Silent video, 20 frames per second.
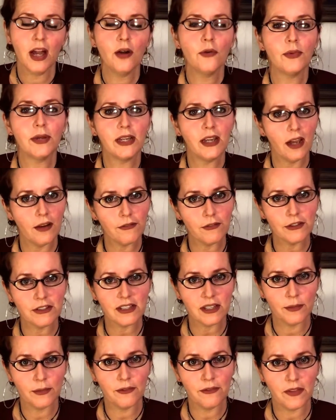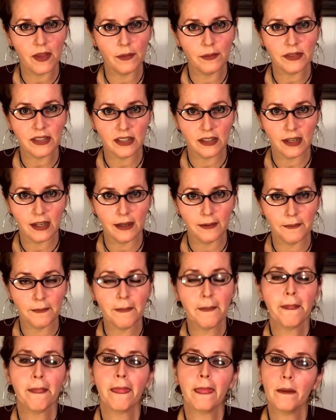We covered some of them tonight,
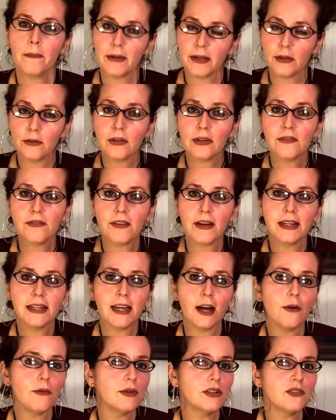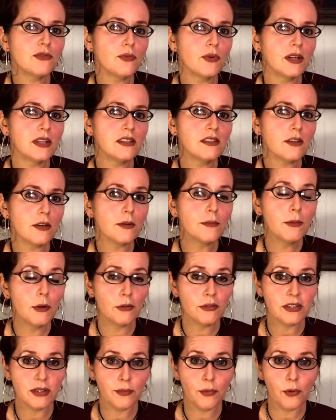but you can find out which ones are
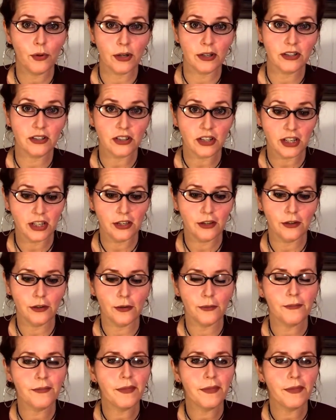most important to you.